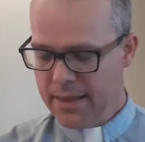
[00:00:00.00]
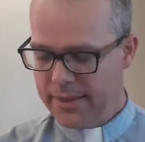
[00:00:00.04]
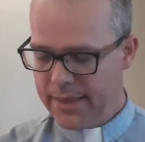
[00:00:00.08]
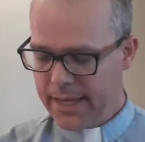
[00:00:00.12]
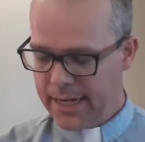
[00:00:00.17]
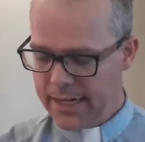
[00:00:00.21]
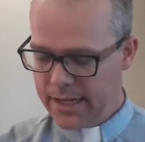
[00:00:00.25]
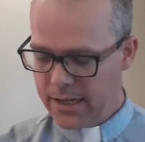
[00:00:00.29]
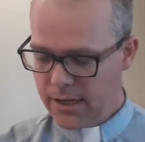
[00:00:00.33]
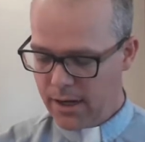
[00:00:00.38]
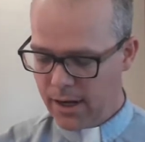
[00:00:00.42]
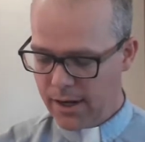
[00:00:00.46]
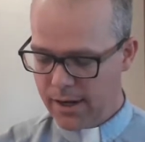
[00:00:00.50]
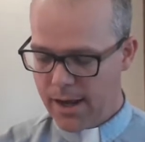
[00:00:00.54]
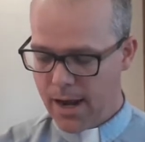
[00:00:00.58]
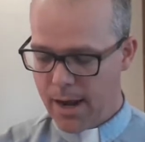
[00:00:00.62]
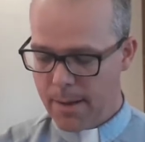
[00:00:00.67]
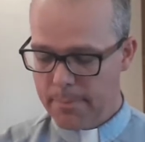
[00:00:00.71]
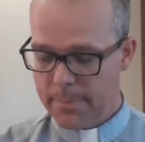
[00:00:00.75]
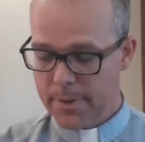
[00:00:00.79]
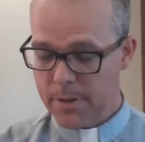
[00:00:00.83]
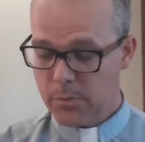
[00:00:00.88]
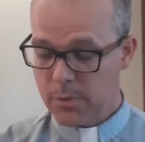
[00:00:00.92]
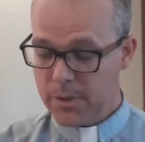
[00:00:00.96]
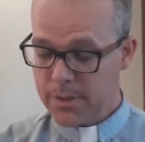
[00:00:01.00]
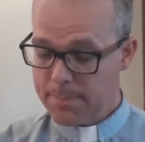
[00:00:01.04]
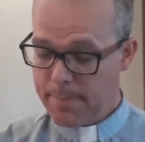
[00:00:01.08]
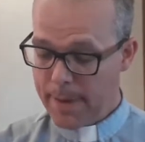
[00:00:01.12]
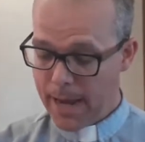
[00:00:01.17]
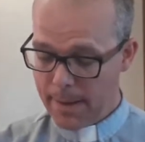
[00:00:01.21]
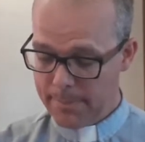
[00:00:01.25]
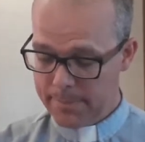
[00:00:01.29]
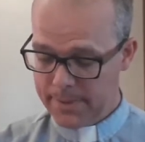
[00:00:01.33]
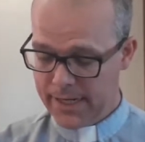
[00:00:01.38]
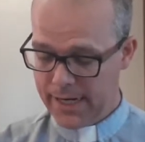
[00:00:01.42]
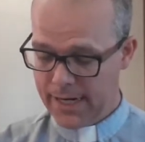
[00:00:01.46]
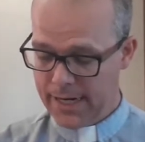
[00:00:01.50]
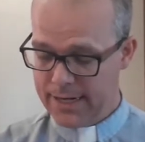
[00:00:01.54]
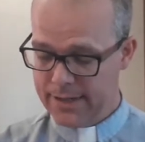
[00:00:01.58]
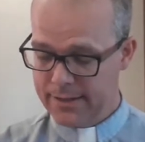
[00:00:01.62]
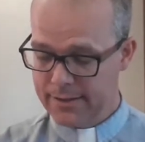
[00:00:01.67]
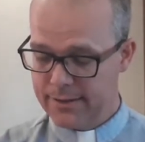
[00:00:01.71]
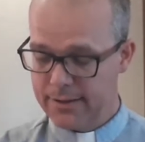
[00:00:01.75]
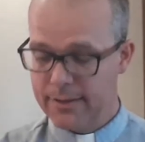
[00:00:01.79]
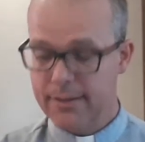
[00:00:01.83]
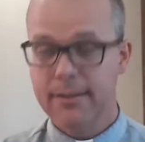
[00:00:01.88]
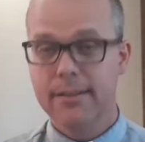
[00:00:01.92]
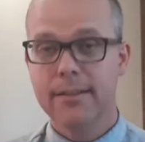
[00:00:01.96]
Then he got up and was
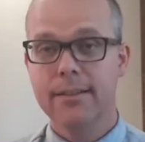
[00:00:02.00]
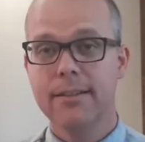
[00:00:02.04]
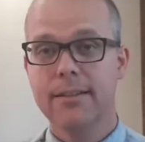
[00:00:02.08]
baptized.